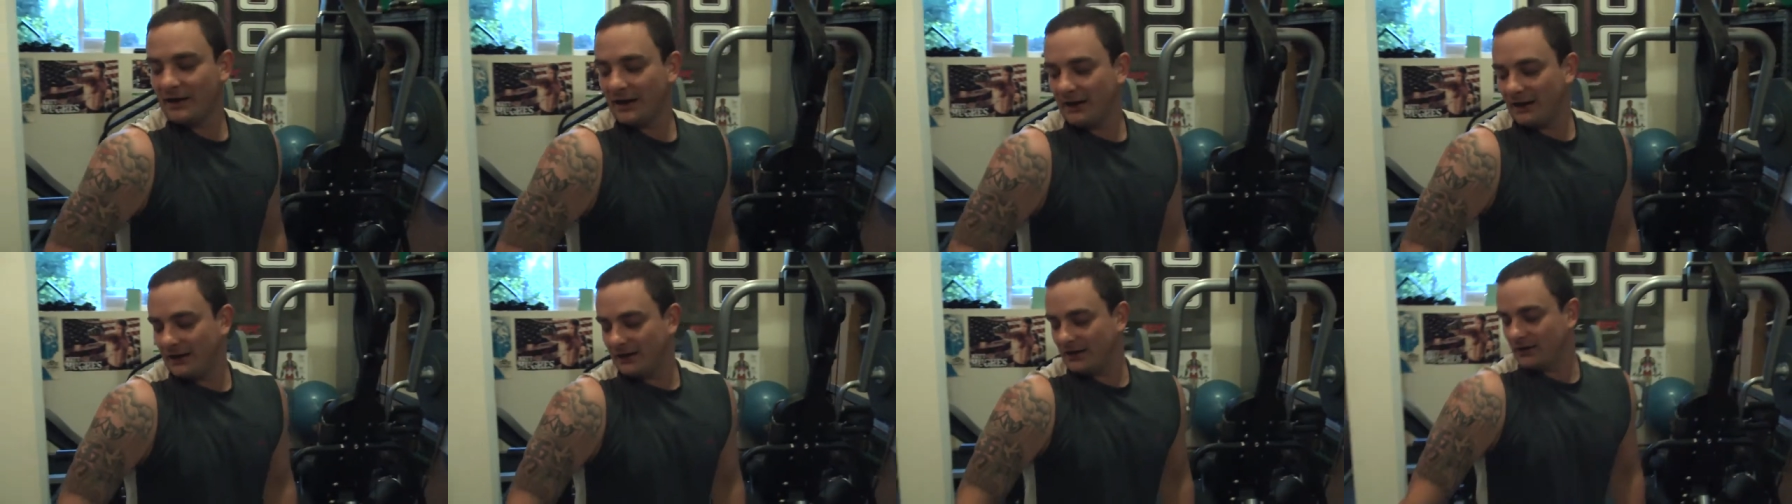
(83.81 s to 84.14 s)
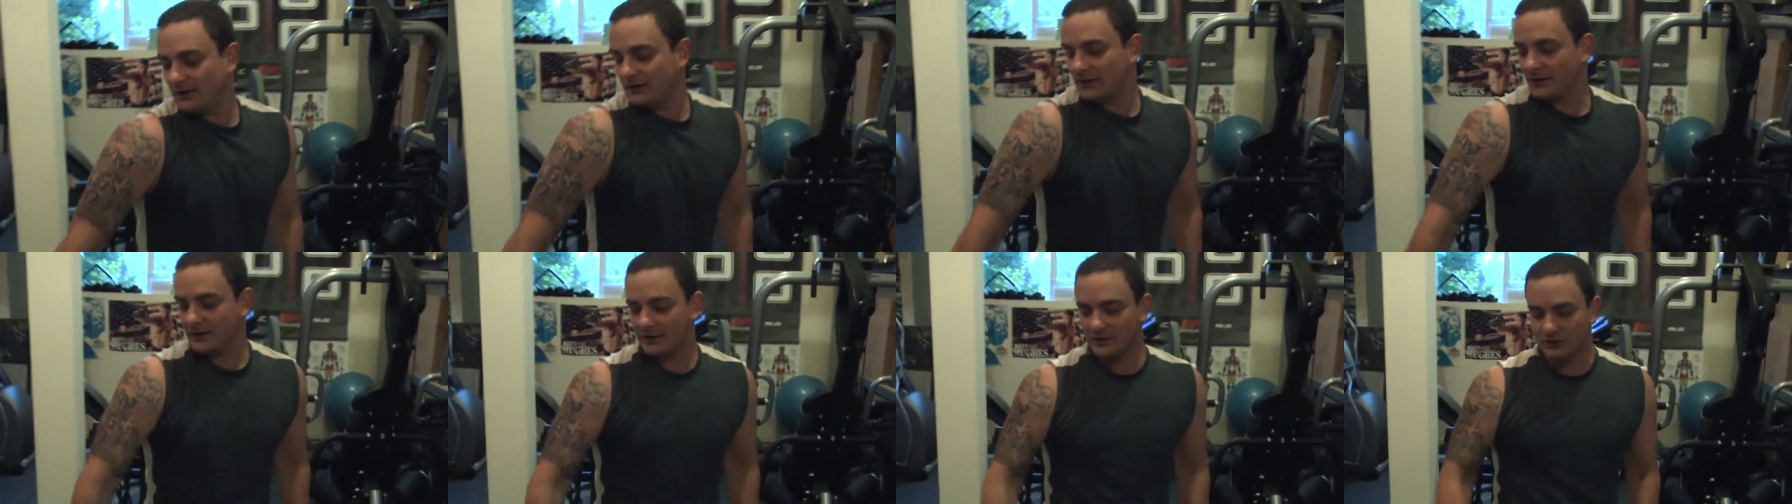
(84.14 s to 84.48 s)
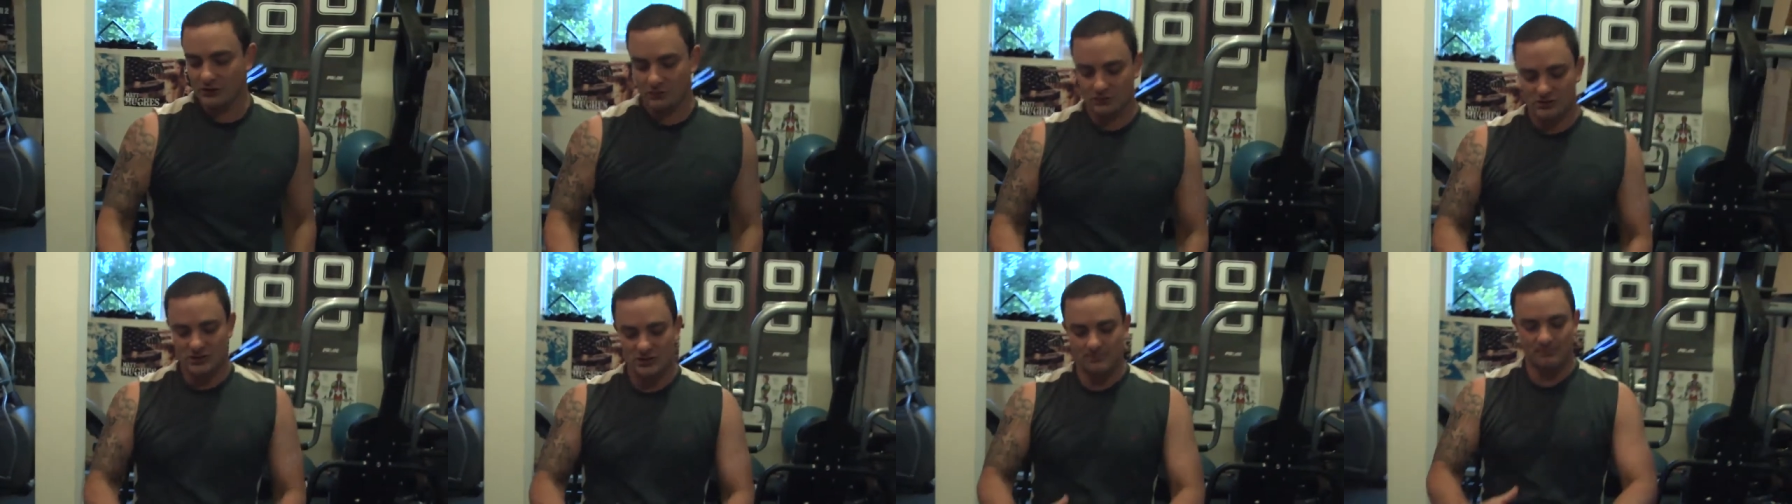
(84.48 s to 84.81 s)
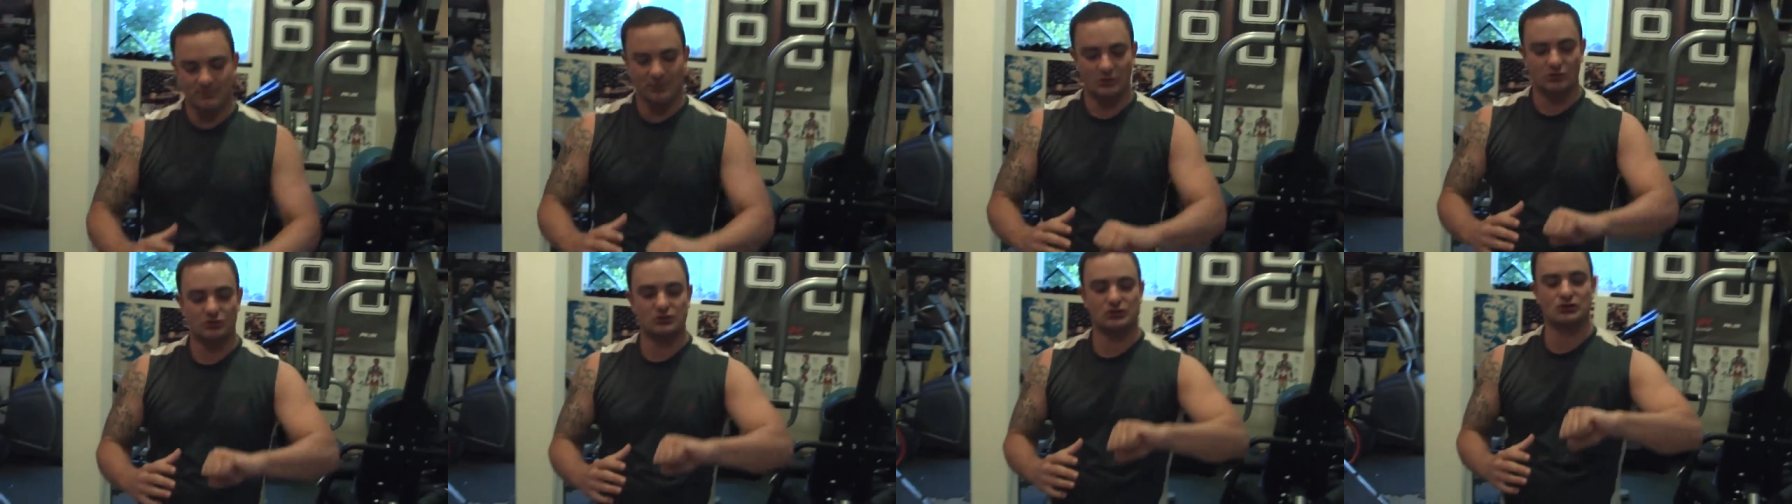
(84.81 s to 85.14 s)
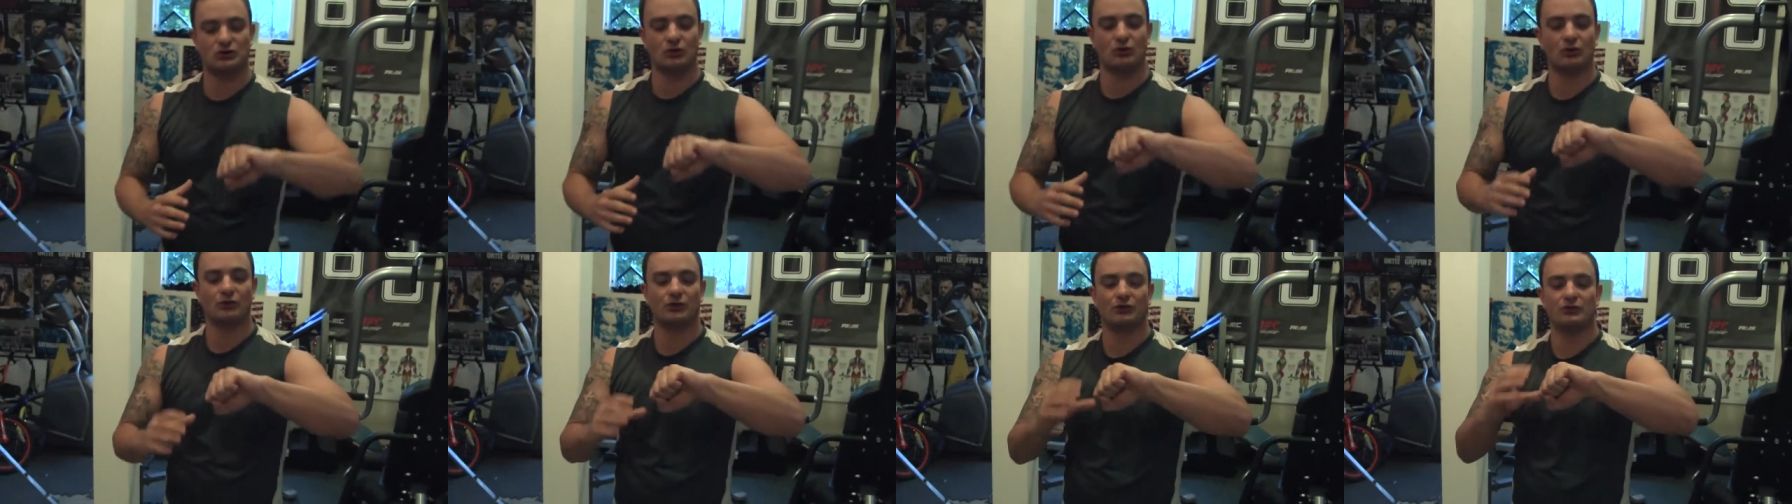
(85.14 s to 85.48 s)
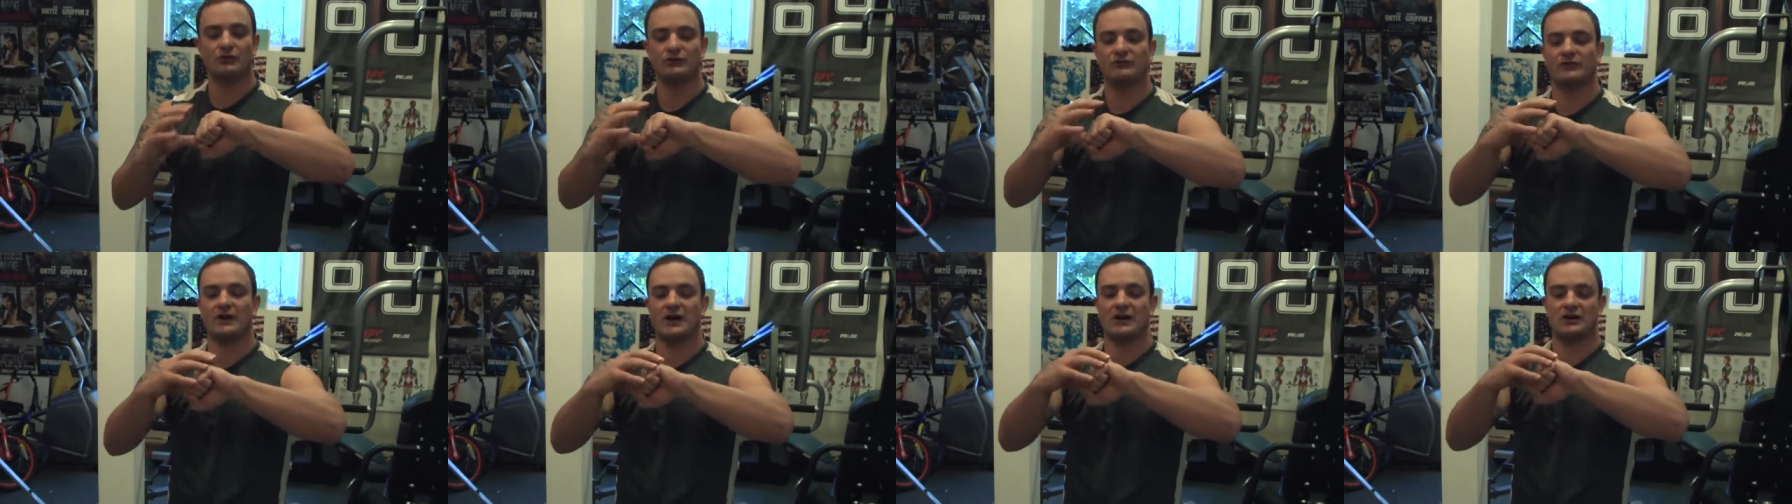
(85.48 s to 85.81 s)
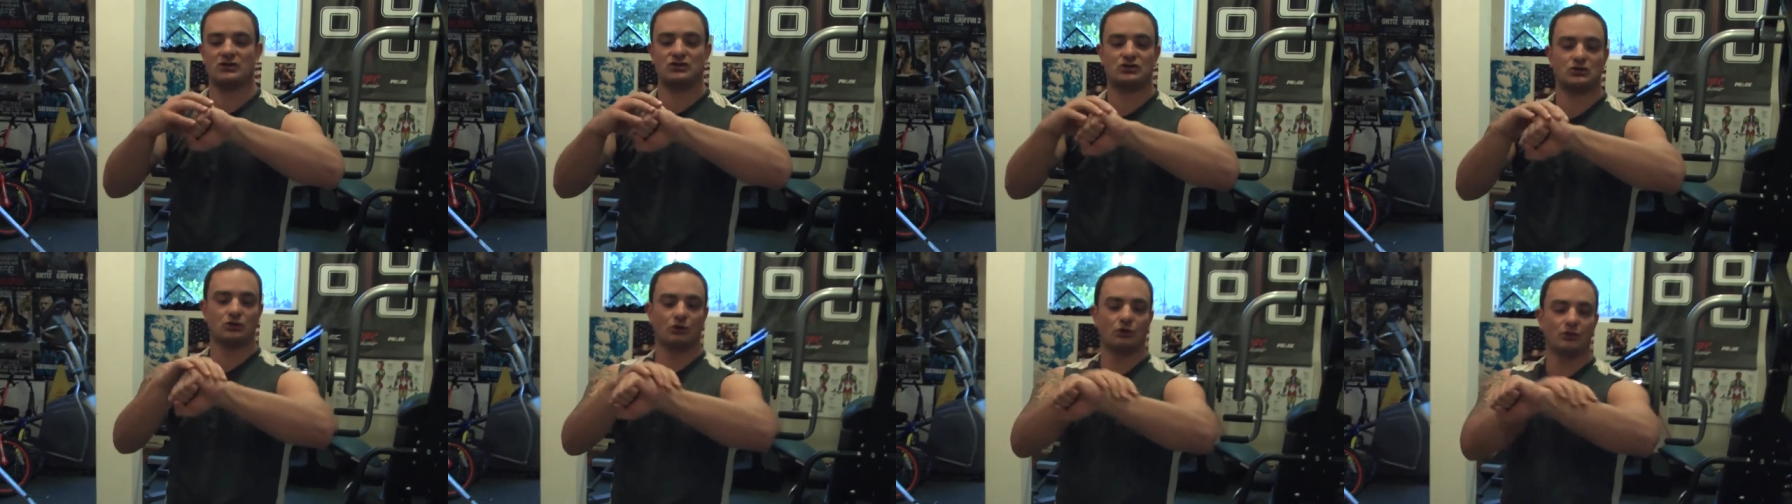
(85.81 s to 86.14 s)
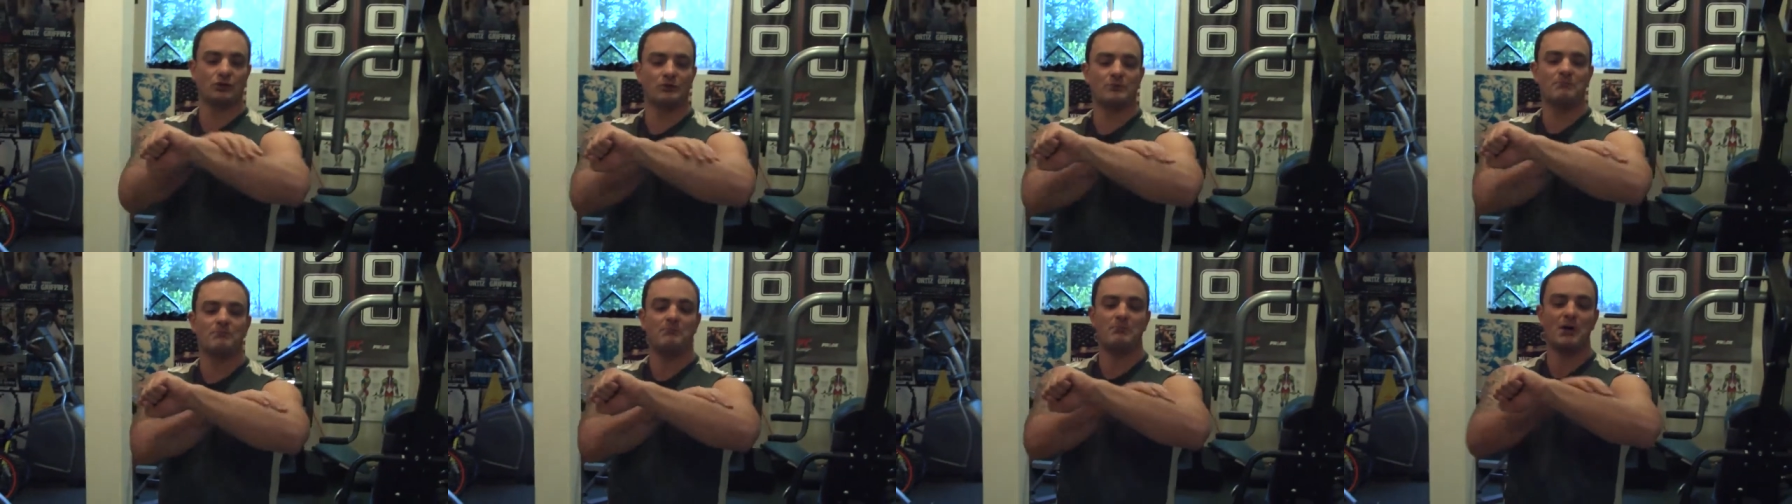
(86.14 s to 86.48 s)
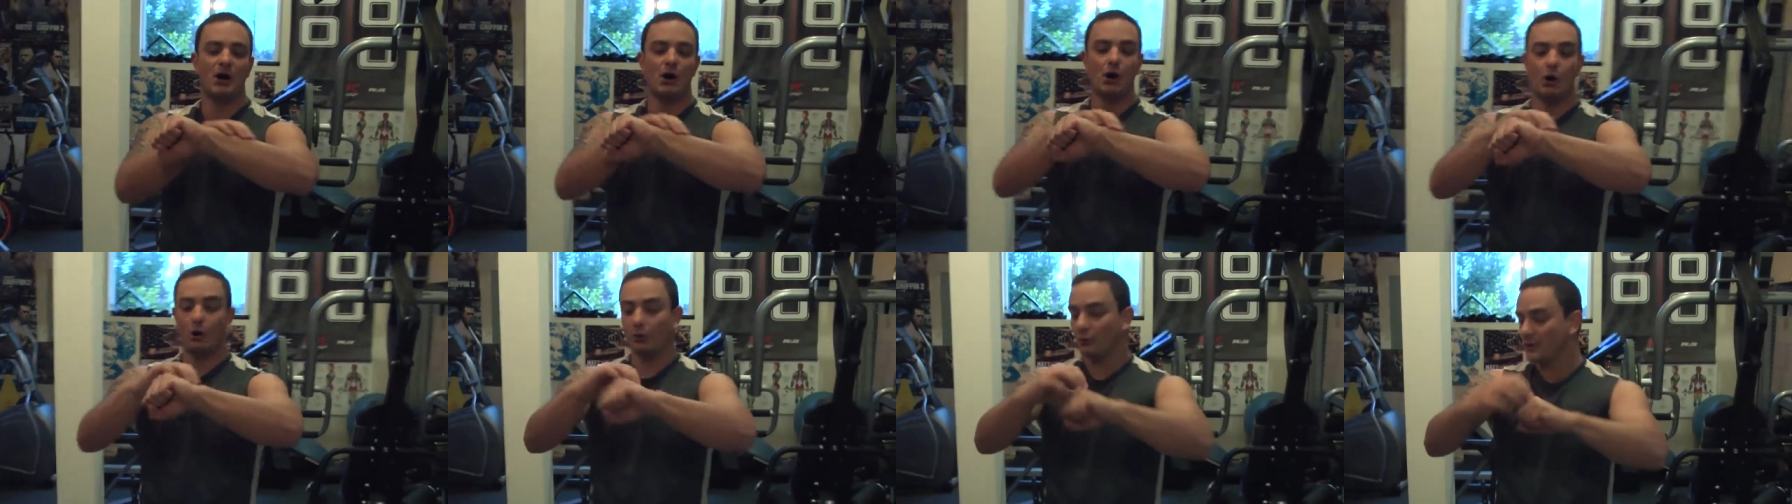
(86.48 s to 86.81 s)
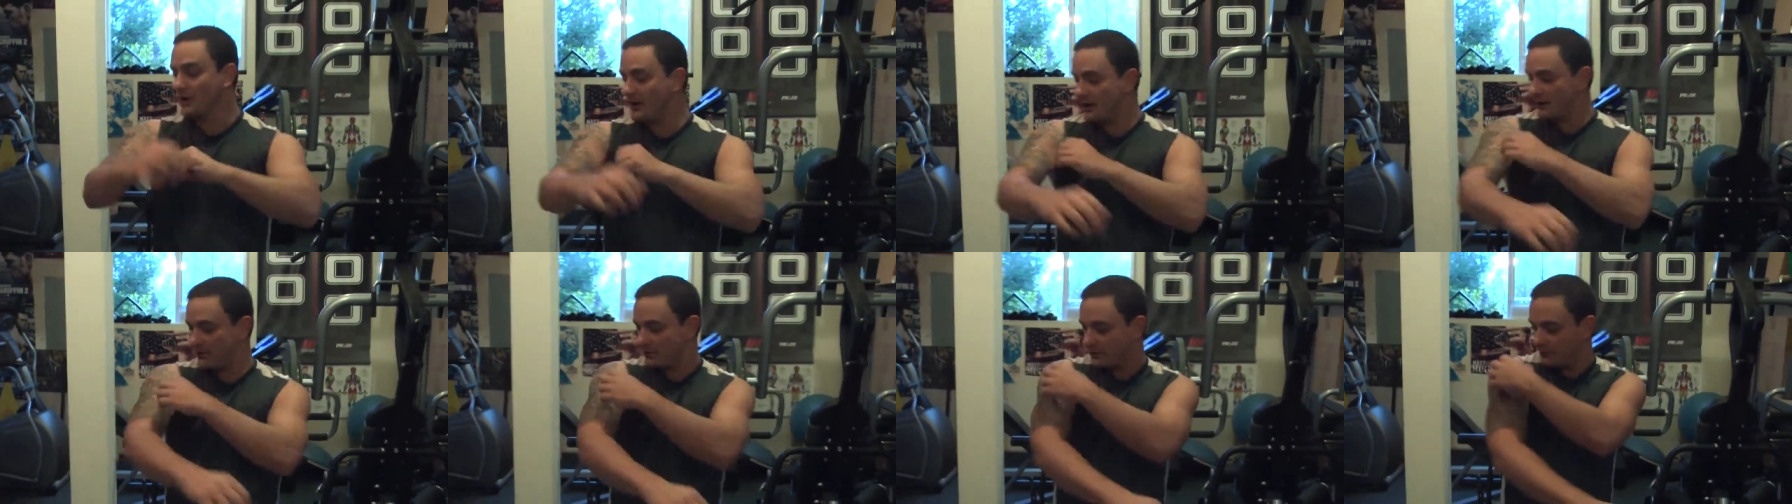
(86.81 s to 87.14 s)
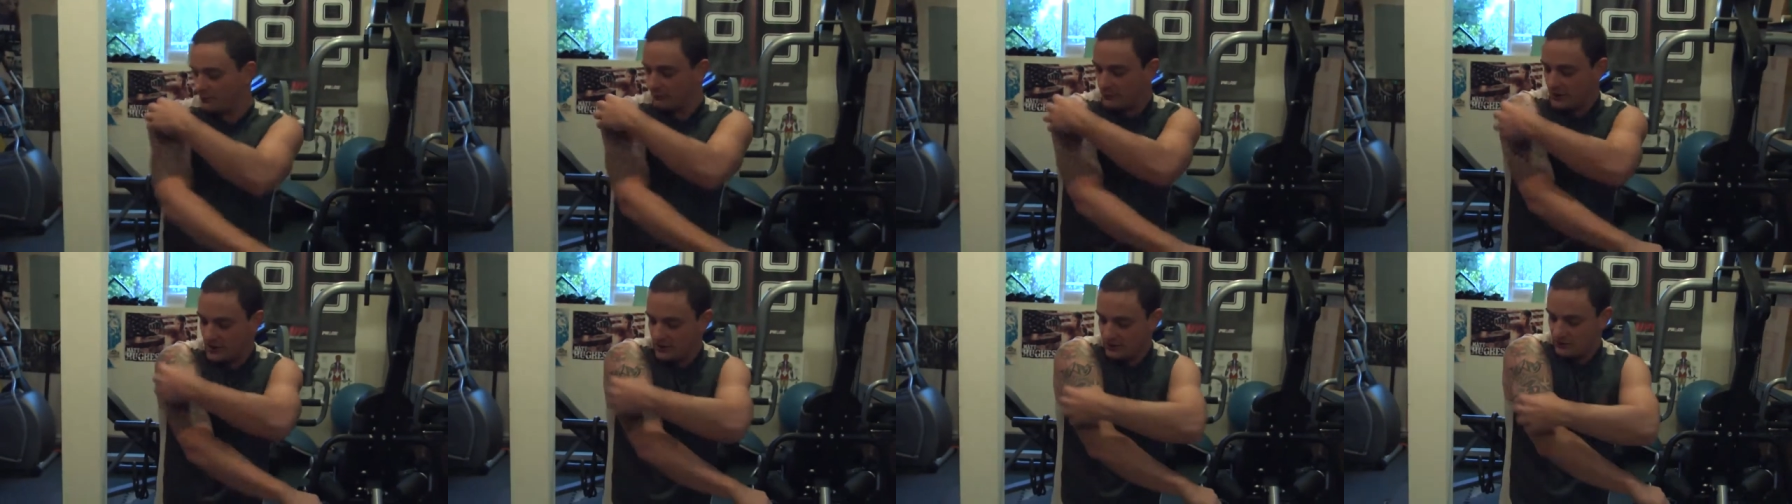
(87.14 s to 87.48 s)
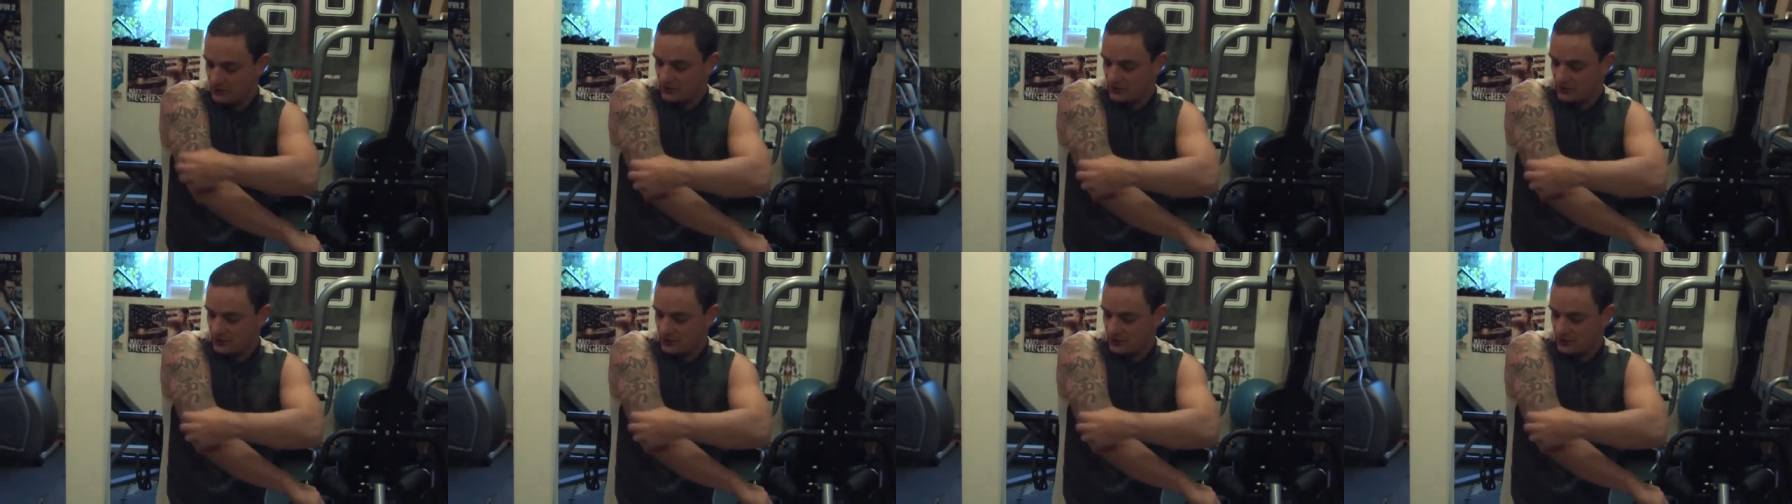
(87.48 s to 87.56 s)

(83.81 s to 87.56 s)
And your typical shoulder, you've got a shoulder bone, right?